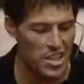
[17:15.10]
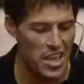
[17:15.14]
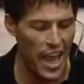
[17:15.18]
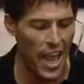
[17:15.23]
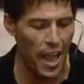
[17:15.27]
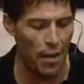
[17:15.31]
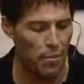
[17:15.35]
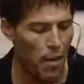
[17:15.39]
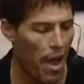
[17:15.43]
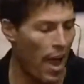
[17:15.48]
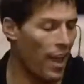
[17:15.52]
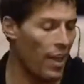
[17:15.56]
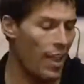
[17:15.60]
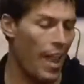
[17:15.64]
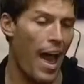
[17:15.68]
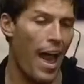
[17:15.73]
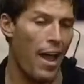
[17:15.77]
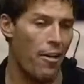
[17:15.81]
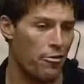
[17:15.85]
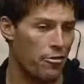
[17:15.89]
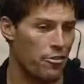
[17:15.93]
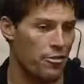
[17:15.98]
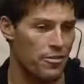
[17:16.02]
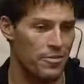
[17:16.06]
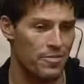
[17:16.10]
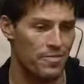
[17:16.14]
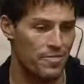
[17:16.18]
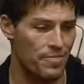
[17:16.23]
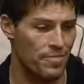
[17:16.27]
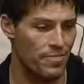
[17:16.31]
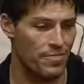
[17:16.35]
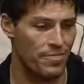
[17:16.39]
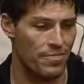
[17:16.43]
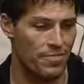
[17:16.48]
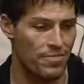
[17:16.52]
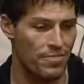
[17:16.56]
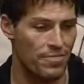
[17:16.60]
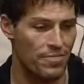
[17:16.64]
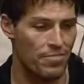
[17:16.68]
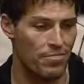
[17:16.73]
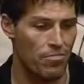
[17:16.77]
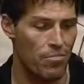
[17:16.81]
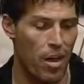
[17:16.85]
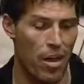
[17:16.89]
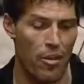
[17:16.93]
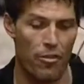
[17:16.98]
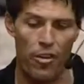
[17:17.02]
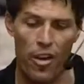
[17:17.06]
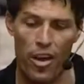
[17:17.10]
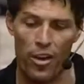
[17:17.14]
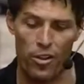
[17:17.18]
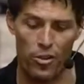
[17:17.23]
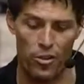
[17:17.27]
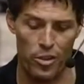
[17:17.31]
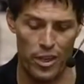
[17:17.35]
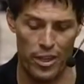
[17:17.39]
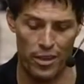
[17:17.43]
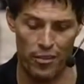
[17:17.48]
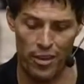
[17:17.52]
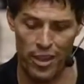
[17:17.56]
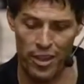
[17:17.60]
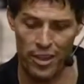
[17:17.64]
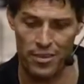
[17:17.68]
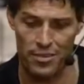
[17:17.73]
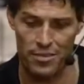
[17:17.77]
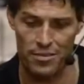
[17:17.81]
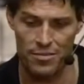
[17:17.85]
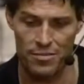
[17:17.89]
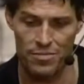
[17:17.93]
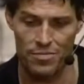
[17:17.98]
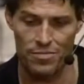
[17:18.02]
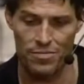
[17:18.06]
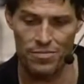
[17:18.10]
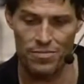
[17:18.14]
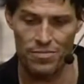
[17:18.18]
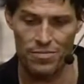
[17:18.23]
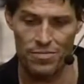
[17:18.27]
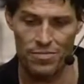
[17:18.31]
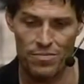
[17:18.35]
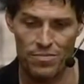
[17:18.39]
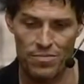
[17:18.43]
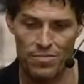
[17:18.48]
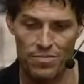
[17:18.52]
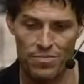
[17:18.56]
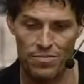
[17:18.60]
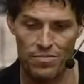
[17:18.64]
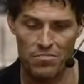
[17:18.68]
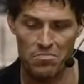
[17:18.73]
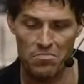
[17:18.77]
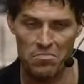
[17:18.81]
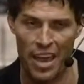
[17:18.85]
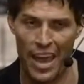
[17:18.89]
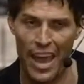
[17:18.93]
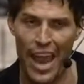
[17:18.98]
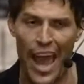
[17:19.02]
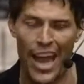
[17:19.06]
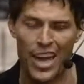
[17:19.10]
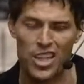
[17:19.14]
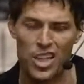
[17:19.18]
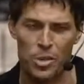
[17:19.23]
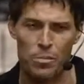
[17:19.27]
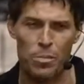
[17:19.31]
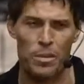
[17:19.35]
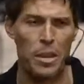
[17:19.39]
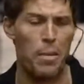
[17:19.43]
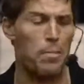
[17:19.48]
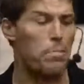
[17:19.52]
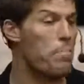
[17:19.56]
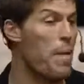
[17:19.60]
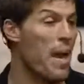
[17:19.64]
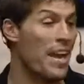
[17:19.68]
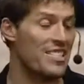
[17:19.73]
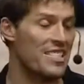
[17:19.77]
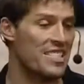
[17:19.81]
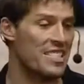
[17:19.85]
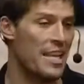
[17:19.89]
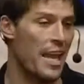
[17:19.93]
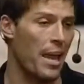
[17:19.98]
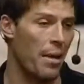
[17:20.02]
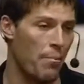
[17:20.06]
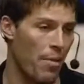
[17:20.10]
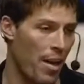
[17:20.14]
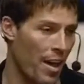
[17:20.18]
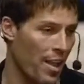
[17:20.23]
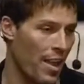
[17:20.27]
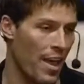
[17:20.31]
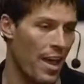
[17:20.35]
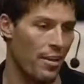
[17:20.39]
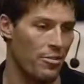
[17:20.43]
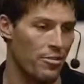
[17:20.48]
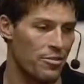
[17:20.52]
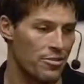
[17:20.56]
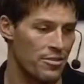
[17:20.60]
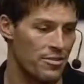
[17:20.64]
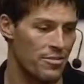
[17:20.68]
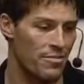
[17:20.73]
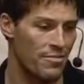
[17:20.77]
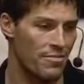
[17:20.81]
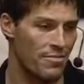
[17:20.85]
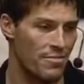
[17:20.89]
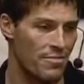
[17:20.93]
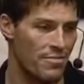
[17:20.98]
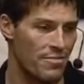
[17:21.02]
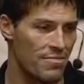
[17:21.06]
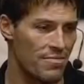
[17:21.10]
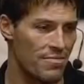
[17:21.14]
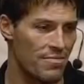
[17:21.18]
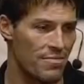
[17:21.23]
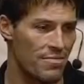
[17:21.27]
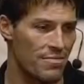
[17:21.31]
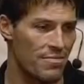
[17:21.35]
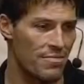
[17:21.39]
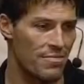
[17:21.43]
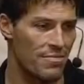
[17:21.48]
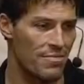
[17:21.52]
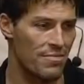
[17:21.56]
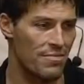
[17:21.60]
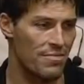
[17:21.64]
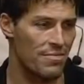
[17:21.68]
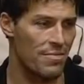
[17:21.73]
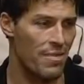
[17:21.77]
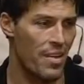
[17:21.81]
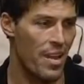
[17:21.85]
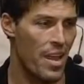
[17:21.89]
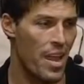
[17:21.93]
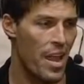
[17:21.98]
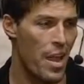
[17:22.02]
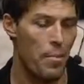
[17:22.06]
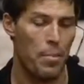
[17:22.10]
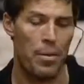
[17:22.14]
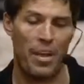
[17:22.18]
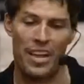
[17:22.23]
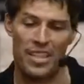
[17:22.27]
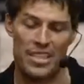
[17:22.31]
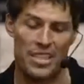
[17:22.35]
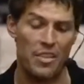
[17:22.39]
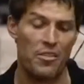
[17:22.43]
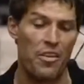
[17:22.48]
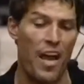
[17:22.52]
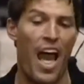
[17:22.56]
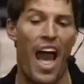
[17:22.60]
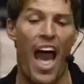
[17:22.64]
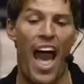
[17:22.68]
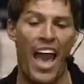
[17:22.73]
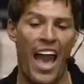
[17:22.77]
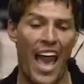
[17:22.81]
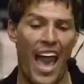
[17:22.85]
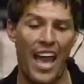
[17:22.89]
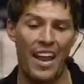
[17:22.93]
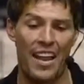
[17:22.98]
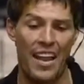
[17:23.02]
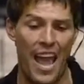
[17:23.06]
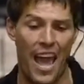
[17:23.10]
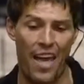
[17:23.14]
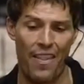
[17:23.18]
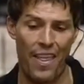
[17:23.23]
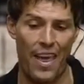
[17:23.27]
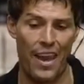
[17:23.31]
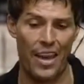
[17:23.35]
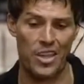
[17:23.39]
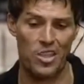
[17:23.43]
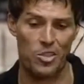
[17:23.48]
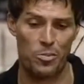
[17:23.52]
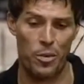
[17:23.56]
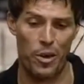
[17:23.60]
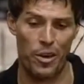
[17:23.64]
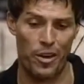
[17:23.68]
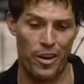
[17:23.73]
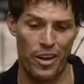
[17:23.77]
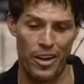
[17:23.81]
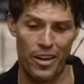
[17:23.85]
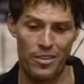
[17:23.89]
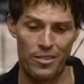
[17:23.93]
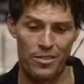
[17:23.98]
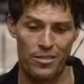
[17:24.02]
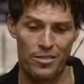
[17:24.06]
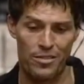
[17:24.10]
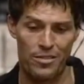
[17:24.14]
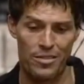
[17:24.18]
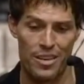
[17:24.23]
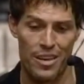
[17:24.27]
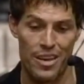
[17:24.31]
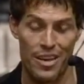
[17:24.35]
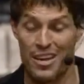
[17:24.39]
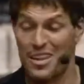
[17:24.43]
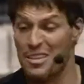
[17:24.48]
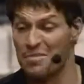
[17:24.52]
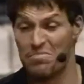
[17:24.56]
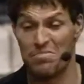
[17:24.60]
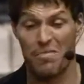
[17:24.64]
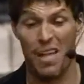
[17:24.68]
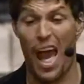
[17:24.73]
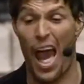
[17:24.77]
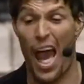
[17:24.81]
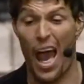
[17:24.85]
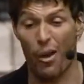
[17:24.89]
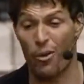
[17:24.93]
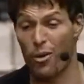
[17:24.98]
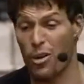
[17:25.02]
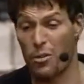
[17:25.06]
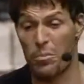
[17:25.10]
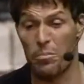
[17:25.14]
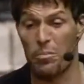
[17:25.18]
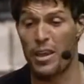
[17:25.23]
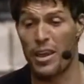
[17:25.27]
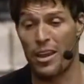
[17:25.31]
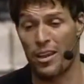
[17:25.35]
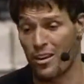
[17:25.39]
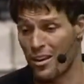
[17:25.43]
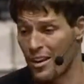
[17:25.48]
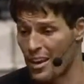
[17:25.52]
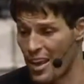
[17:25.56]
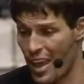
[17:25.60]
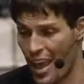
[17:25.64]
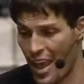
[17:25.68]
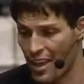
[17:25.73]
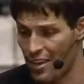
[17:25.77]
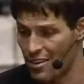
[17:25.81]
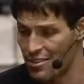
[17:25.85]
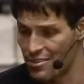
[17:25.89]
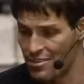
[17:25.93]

day of my life, my father leaving, had actually been the best day of my life. Because if I hadn't had that experience, I wouldn't be here today.